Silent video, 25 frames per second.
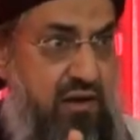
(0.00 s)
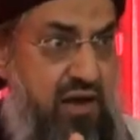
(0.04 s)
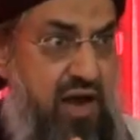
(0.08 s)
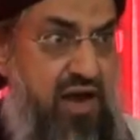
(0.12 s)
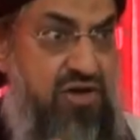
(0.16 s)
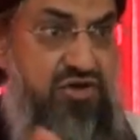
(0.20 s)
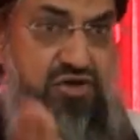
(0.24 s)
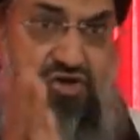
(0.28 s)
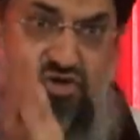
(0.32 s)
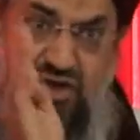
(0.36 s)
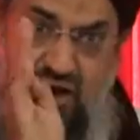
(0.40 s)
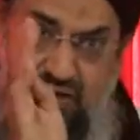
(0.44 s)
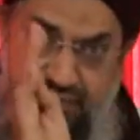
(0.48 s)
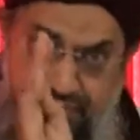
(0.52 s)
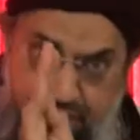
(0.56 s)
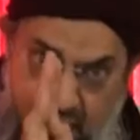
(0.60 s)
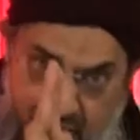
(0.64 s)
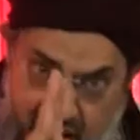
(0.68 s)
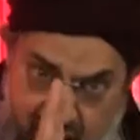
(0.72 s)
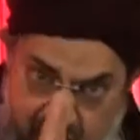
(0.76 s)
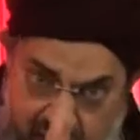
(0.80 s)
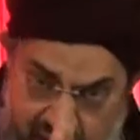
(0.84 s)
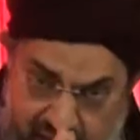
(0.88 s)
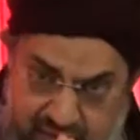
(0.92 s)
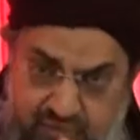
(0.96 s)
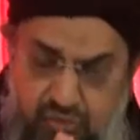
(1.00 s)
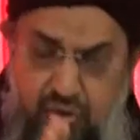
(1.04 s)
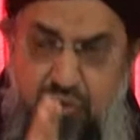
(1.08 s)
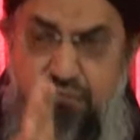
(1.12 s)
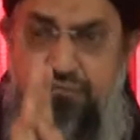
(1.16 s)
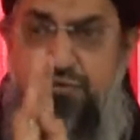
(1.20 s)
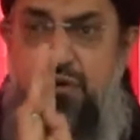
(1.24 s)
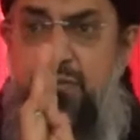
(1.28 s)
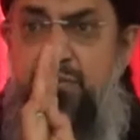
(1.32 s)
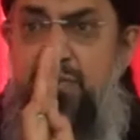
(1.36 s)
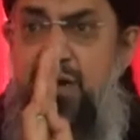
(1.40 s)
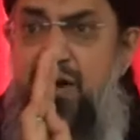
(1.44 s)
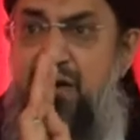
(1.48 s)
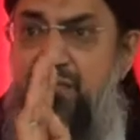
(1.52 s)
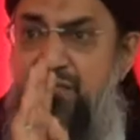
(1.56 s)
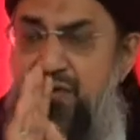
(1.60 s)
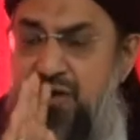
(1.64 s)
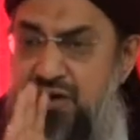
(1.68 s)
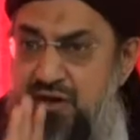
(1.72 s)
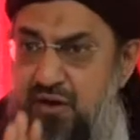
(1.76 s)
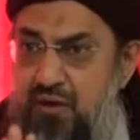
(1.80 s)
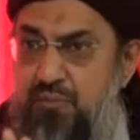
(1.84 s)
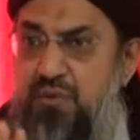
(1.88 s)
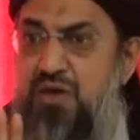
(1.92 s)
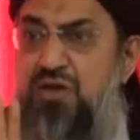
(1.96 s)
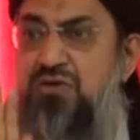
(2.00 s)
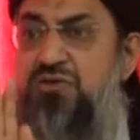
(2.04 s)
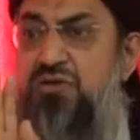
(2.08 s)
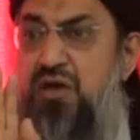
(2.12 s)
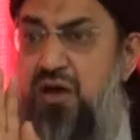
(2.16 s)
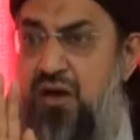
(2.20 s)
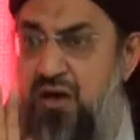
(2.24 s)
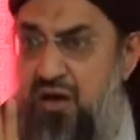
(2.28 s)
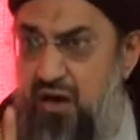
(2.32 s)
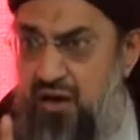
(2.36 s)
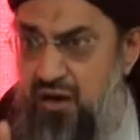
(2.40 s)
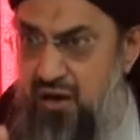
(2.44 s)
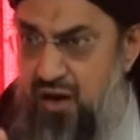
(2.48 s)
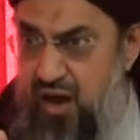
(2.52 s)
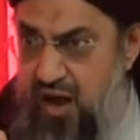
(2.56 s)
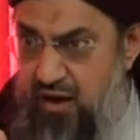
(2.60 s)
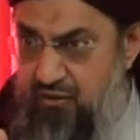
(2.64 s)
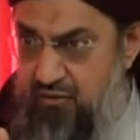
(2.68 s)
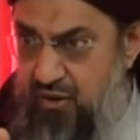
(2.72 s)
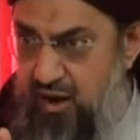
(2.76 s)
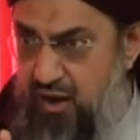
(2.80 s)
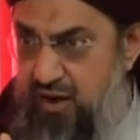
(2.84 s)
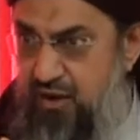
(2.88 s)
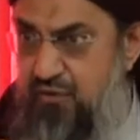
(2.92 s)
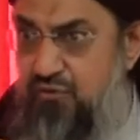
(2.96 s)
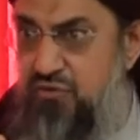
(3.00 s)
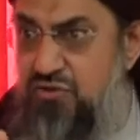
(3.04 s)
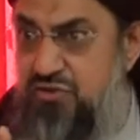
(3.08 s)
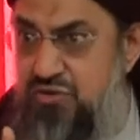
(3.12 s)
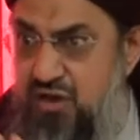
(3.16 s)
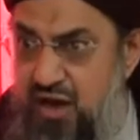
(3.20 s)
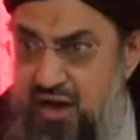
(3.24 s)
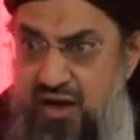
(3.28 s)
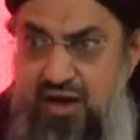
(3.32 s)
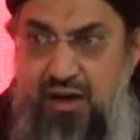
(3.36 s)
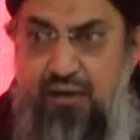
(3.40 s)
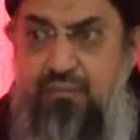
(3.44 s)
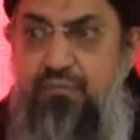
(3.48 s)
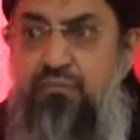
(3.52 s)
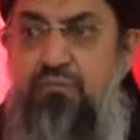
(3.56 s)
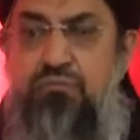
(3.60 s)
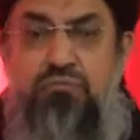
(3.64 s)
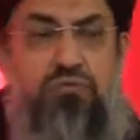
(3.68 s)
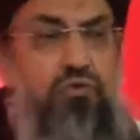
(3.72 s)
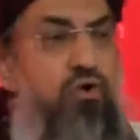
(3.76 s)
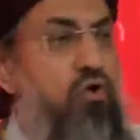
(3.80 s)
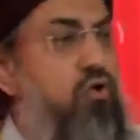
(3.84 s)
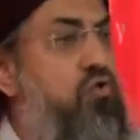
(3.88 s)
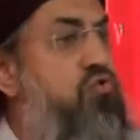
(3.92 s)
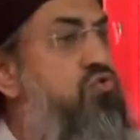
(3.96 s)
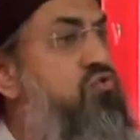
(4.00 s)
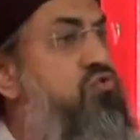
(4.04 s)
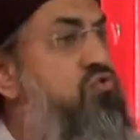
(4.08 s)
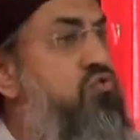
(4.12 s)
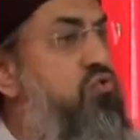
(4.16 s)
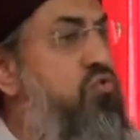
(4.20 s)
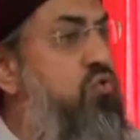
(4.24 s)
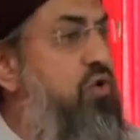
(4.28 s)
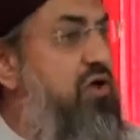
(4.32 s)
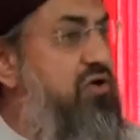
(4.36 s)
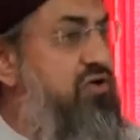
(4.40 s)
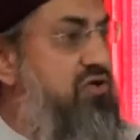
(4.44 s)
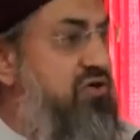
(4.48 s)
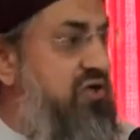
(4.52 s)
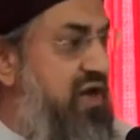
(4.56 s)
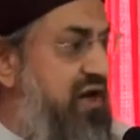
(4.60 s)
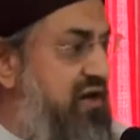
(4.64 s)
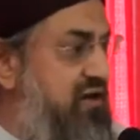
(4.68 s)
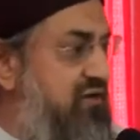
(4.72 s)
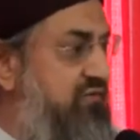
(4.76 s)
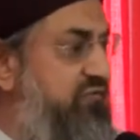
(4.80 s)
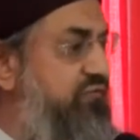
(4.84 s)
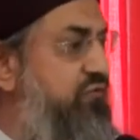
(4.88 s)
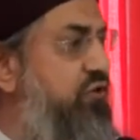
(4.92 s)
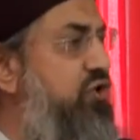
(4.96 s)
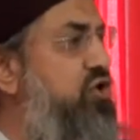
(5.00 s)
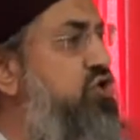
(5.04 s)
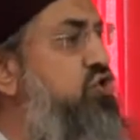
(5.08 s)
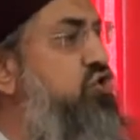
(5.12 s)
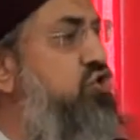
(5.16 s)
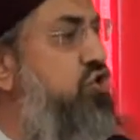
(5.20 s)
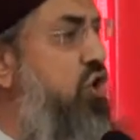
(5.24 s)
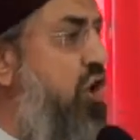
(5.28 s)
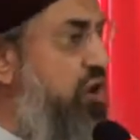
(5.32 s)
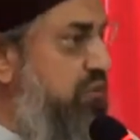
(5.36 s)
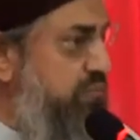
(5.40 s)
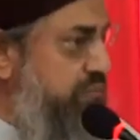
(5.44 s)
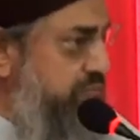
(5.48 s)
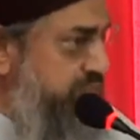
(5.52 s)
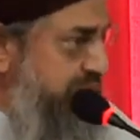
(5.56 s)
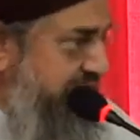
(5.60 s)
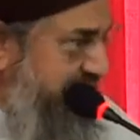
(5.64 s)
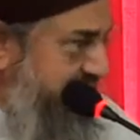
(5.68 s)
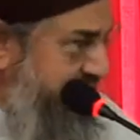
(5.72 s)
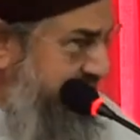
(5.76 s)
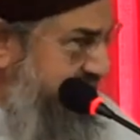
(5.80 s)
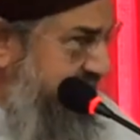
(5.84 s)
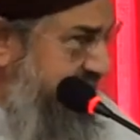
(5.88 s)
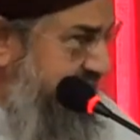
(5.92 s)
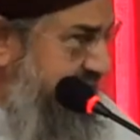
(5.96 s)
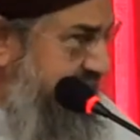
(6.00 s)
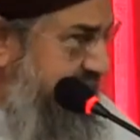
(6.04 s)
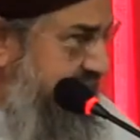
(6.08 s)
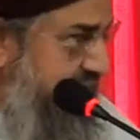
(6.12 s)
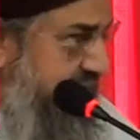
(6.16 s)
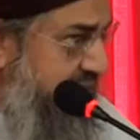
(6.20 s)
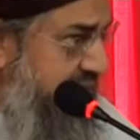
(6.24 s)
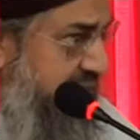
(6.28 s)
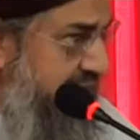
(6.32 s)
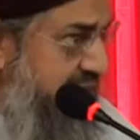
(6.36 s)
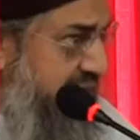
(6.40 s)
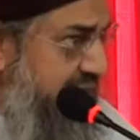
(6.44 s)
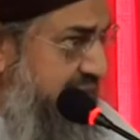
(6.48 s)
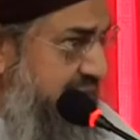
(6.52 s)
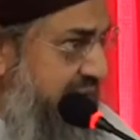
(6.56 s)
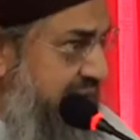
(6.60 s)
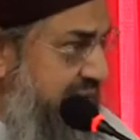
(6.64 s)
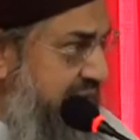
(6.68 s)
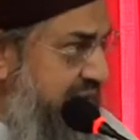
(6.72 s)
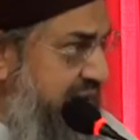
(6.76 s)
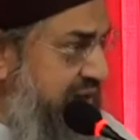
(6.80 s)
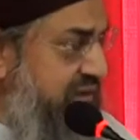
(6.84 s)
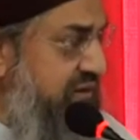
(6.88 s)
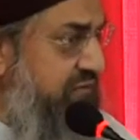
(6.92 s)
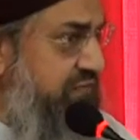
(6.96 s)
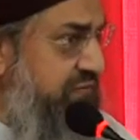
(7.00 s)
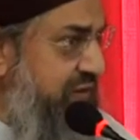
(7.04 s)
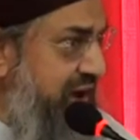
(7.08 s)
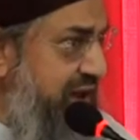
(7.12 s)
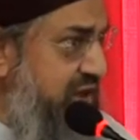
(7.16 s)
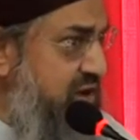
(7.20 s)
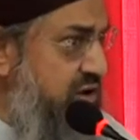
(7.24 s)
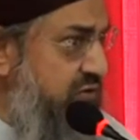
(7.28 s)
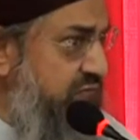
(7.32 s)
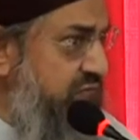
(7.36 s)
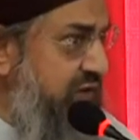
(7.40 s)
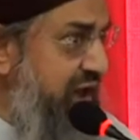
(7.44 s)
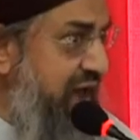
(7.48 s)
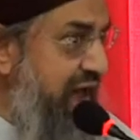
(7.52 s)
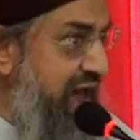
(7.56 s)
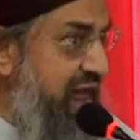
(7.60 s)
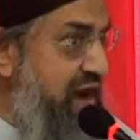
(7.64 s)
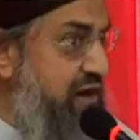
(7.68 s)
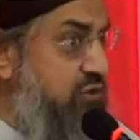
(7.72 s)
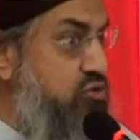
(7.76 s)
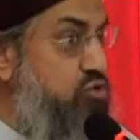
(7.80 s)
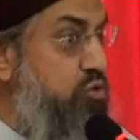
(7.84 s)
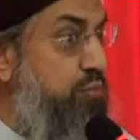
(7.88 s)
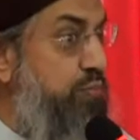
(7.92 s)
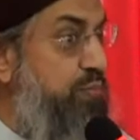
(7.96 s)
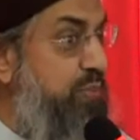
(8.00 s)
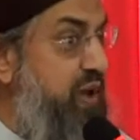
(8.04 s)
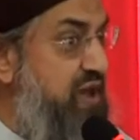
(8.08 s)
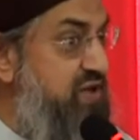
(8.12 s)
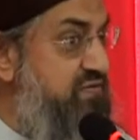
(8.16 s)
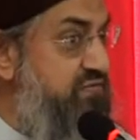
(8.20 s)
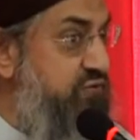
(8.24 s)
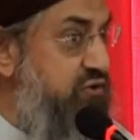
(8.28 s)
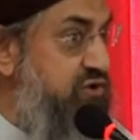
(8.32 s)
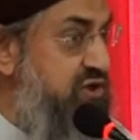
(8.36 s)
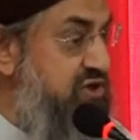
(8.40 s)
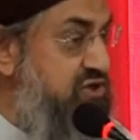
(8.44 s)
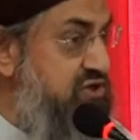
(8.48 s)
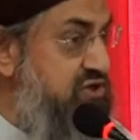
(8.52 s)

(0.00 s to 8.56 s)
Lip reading: and shafa'at of the beloved Nabi sallallahu alayhi wasallam, those who were sent for a short period in the fire of hell to pay for the